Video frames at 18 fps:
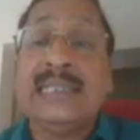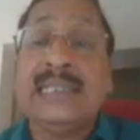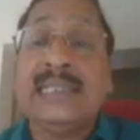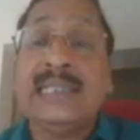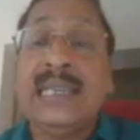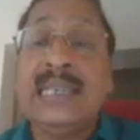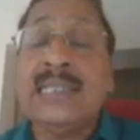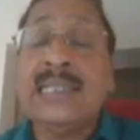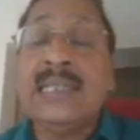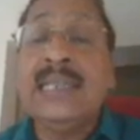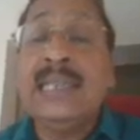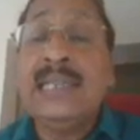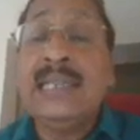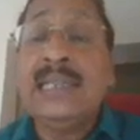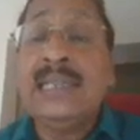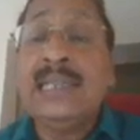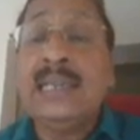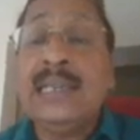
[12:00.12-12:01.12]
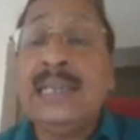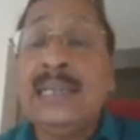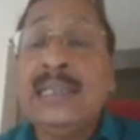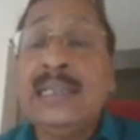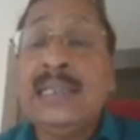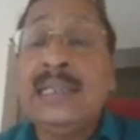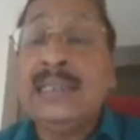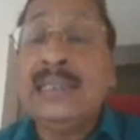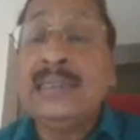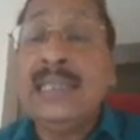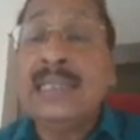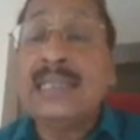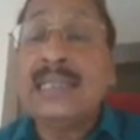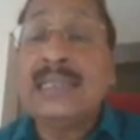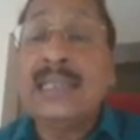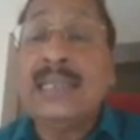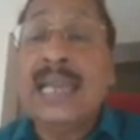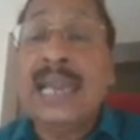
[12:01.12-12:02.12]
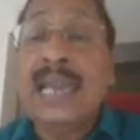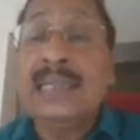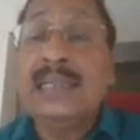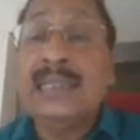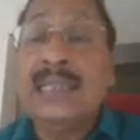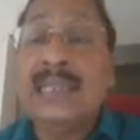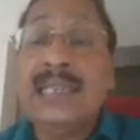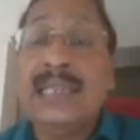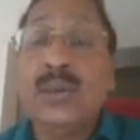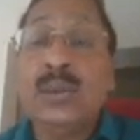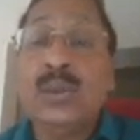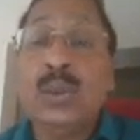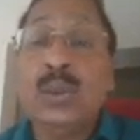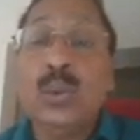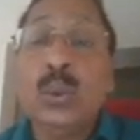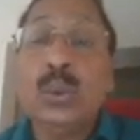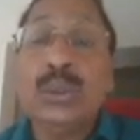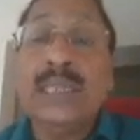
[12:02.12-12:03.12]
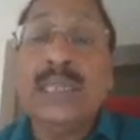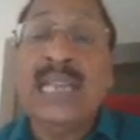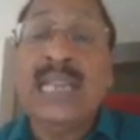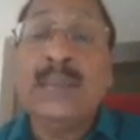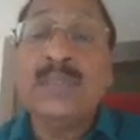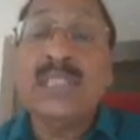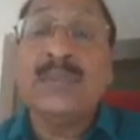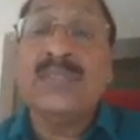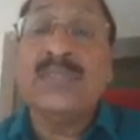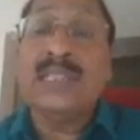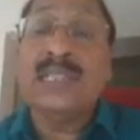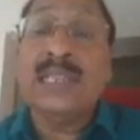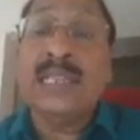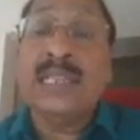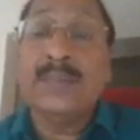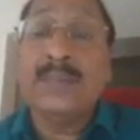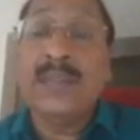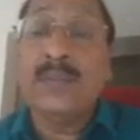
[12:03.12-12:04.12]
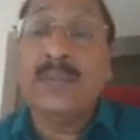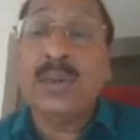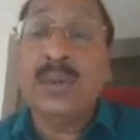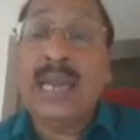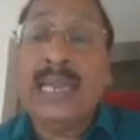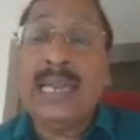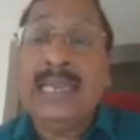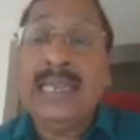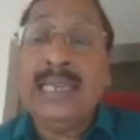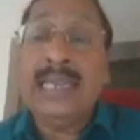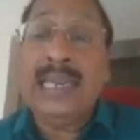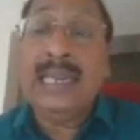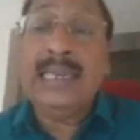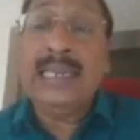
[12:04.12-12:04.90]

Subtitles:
case, here this line current equal to root 3 times the phase current. Therefore, IAD